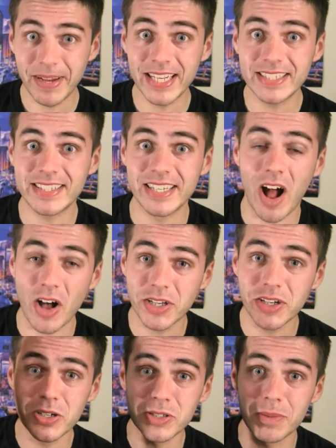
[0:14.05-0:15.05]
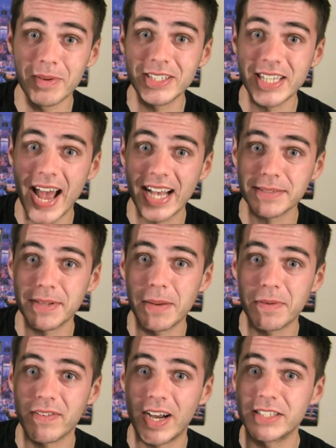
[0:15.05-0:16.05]
means that all you YouTubers asked me to
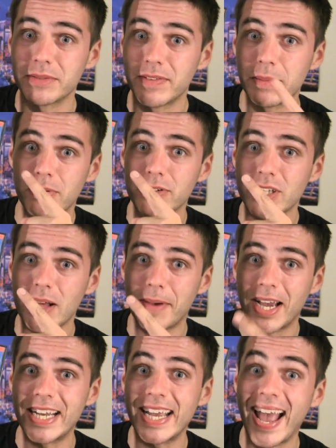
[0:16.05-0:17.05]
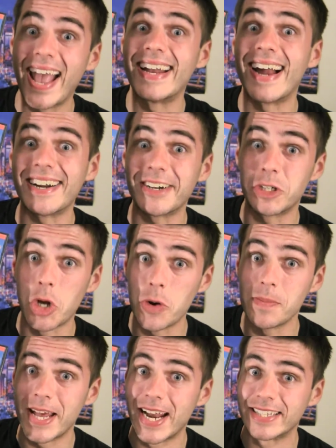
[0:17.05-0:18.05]
improvise the movie Bruce Almighty in under
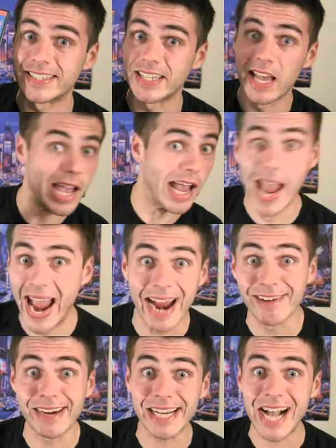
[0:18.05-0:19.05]
two minutes. Here we